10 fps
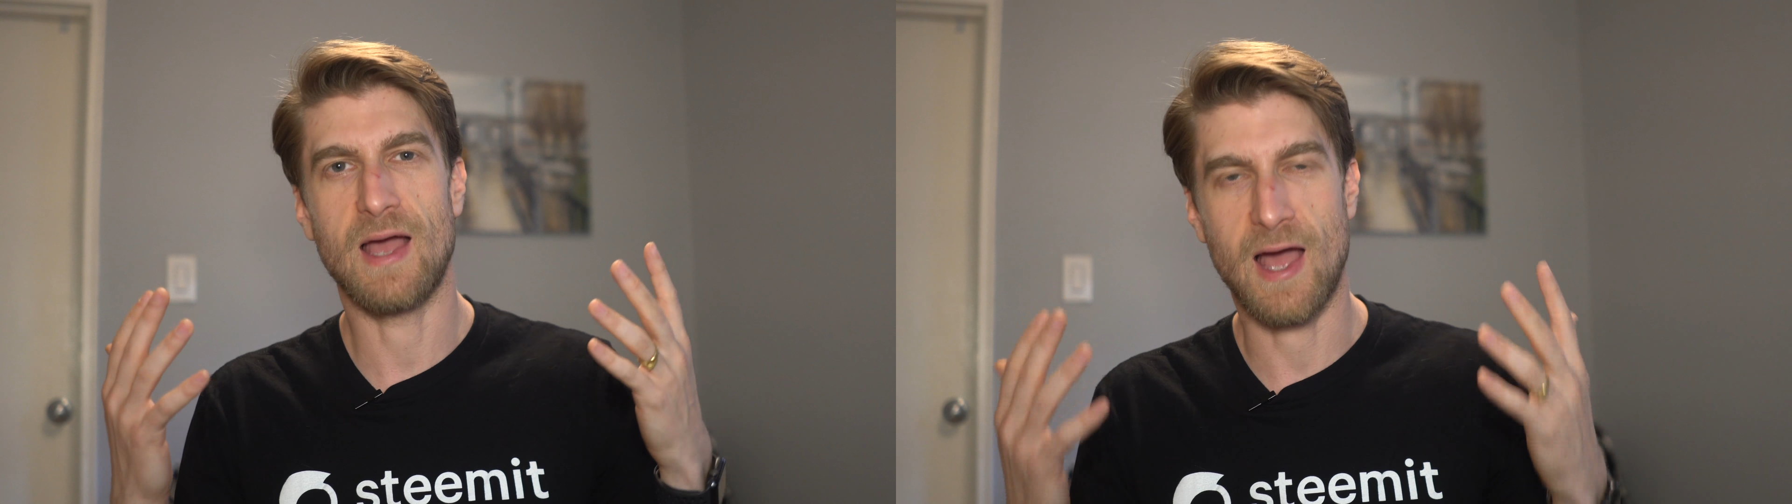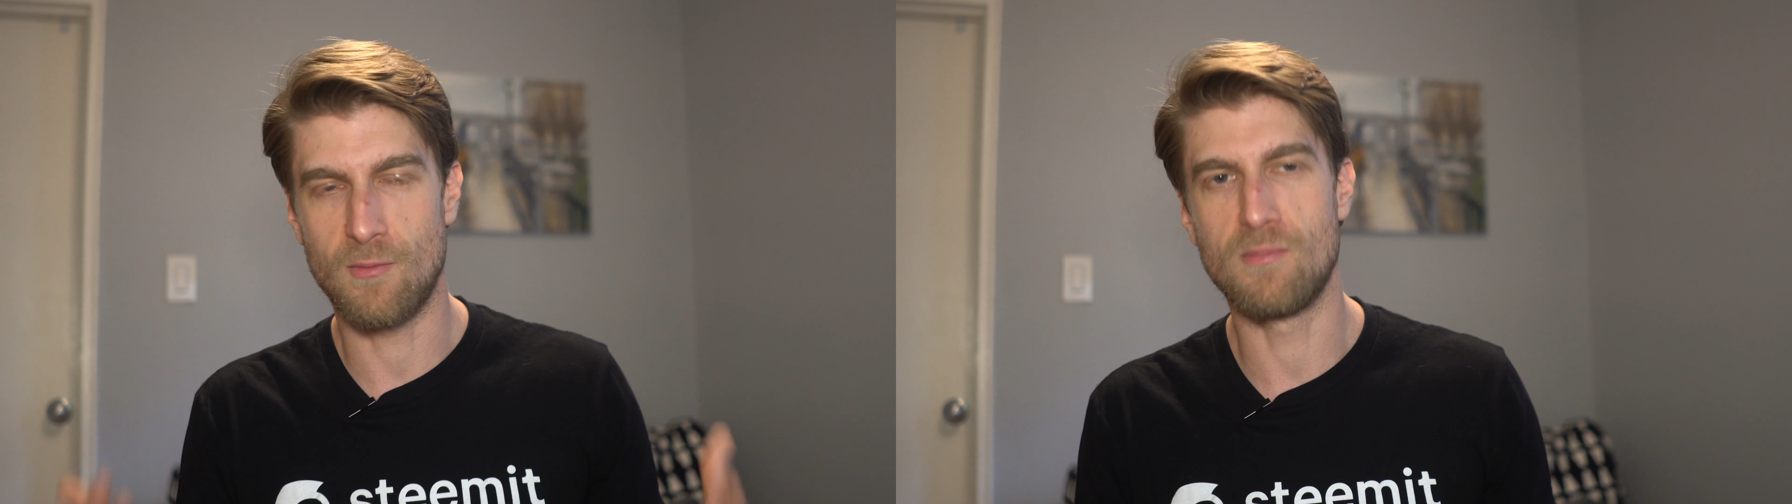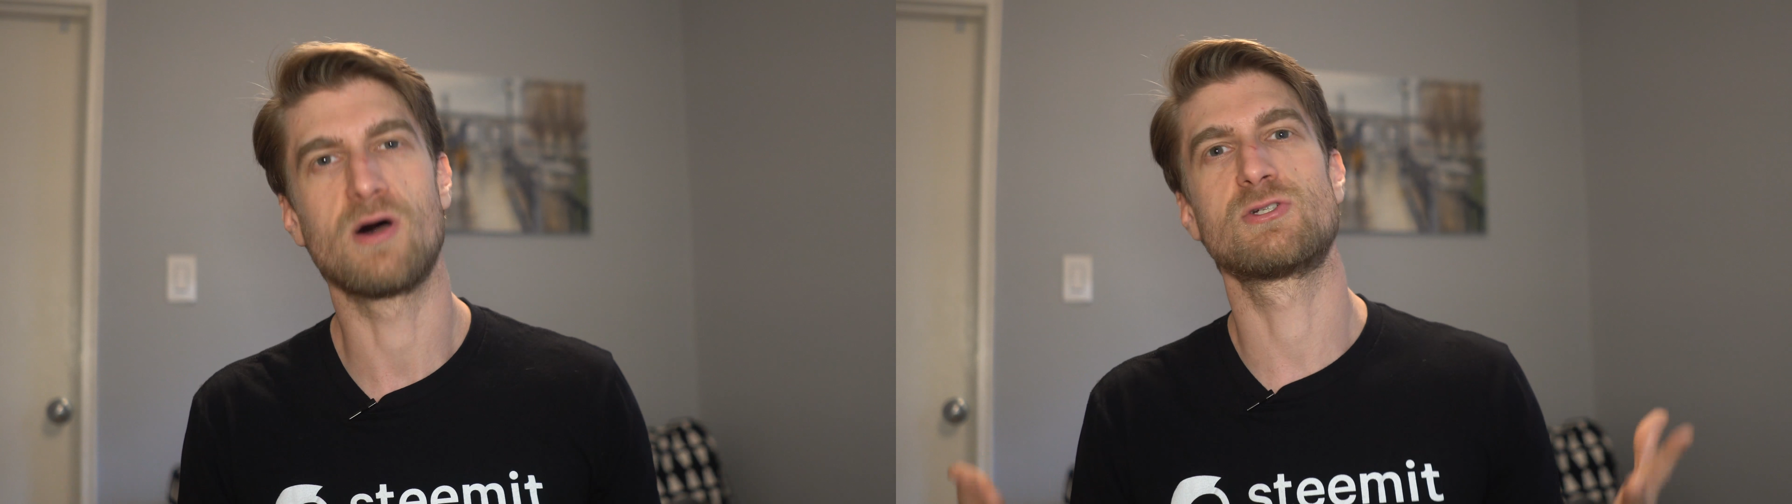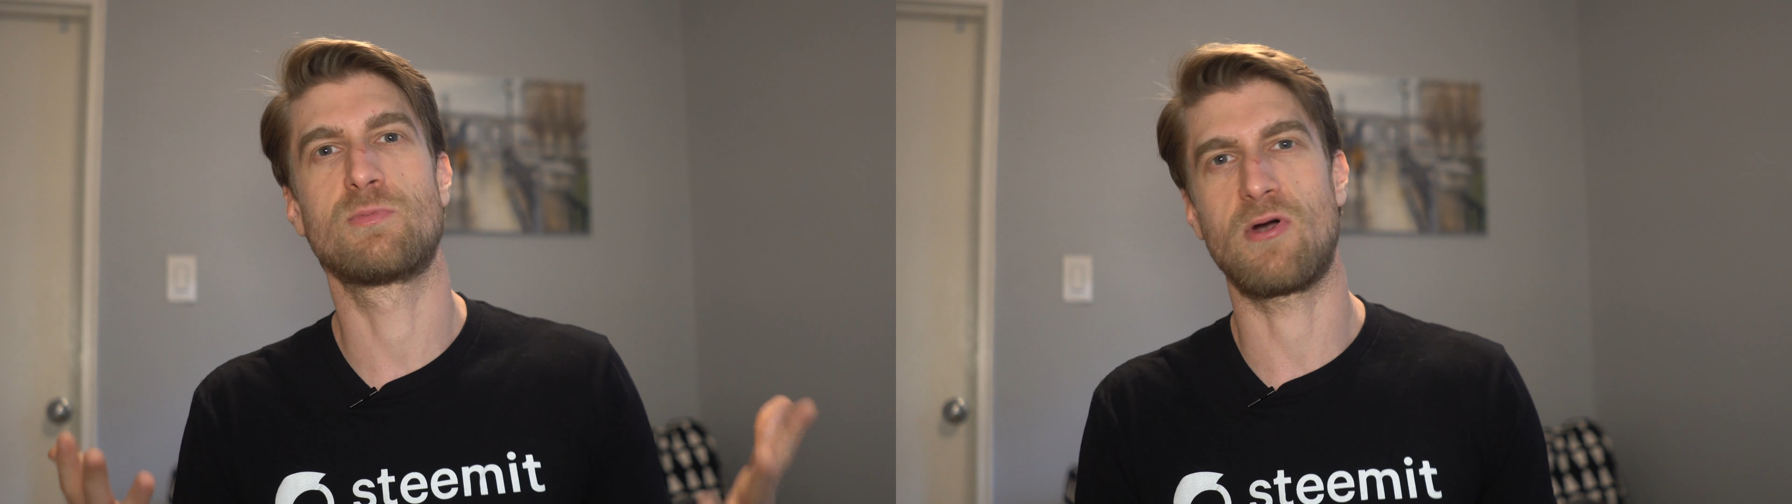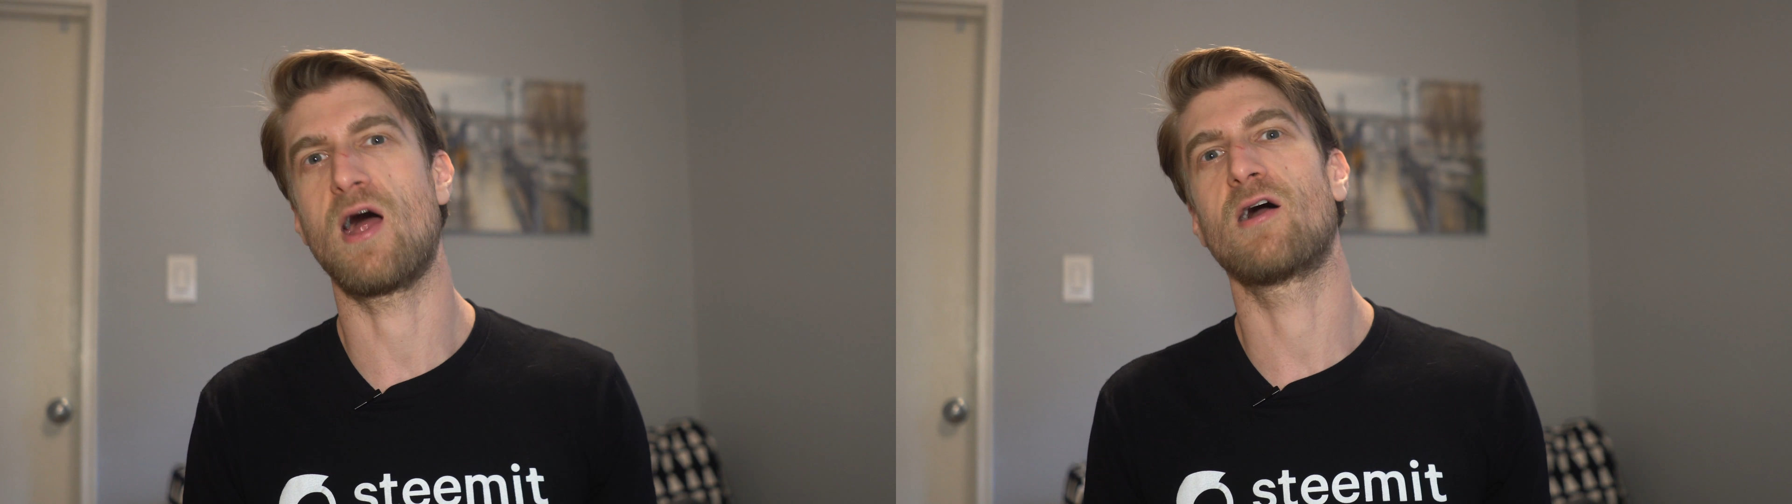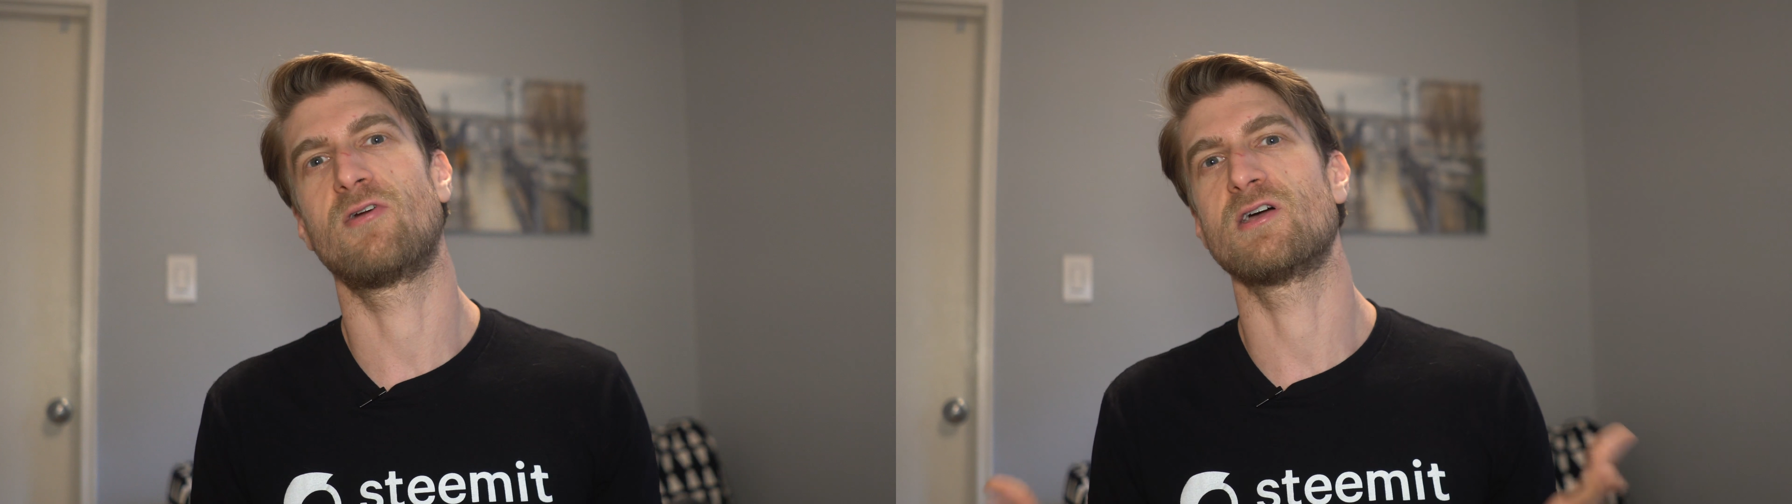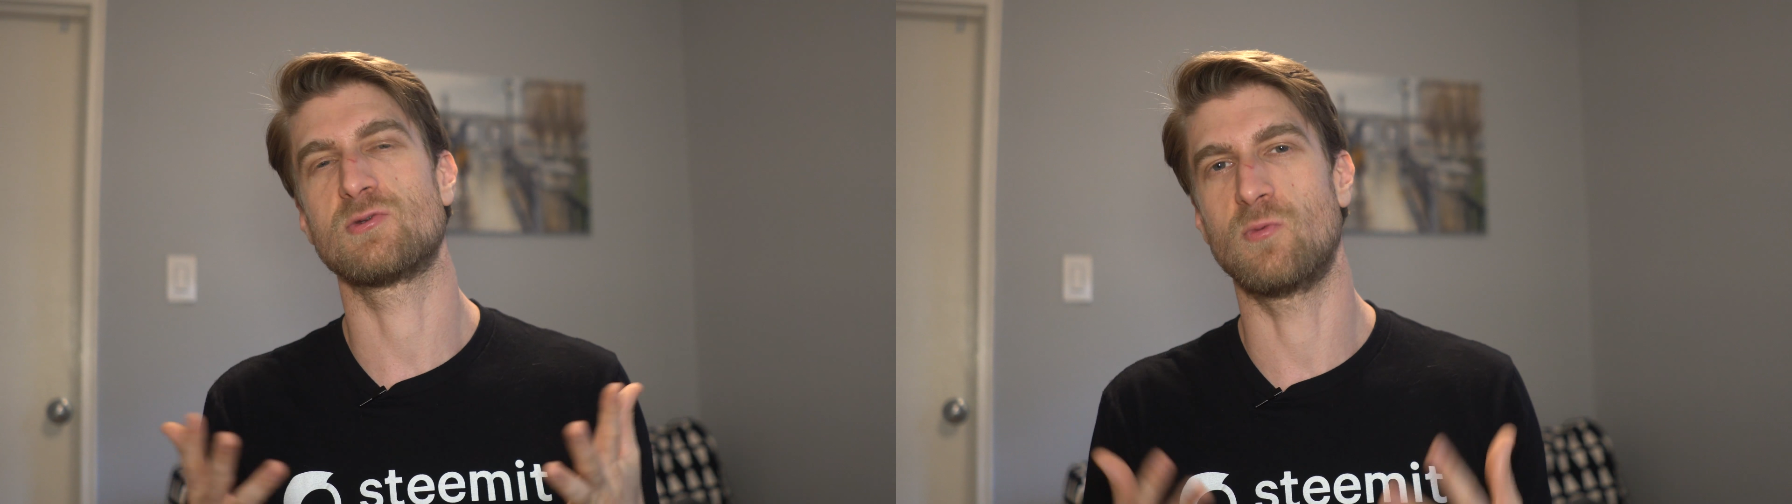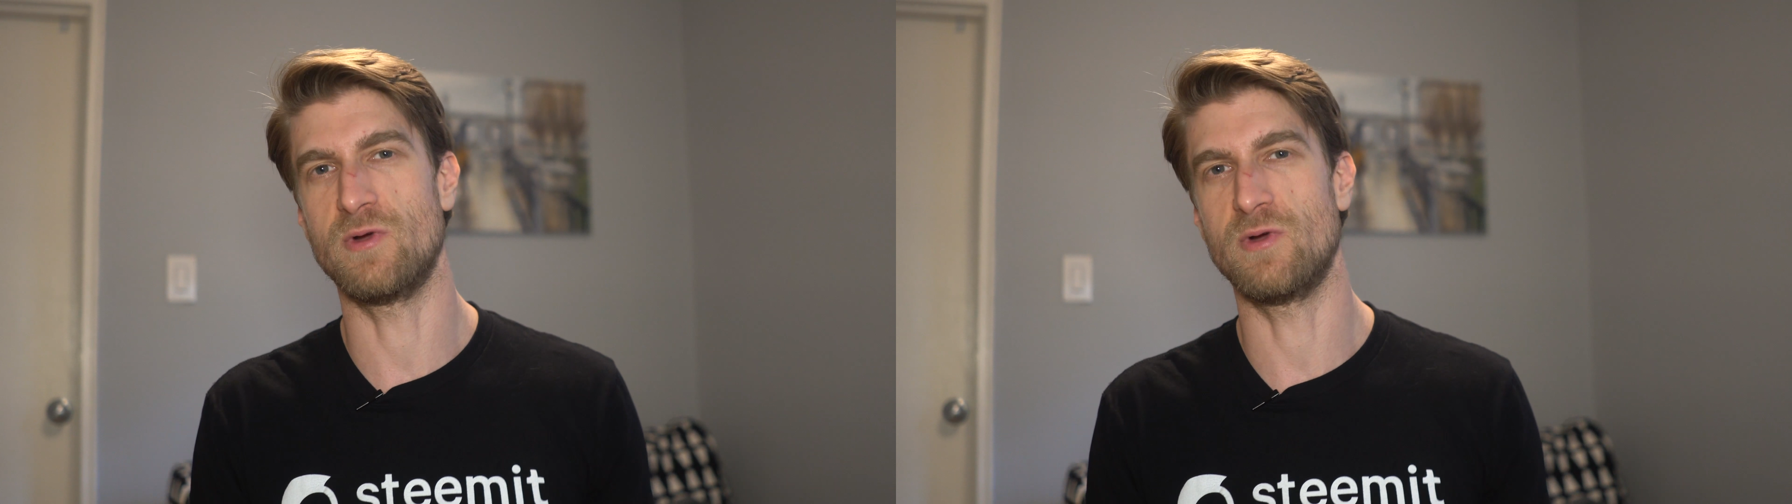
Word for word: how much progress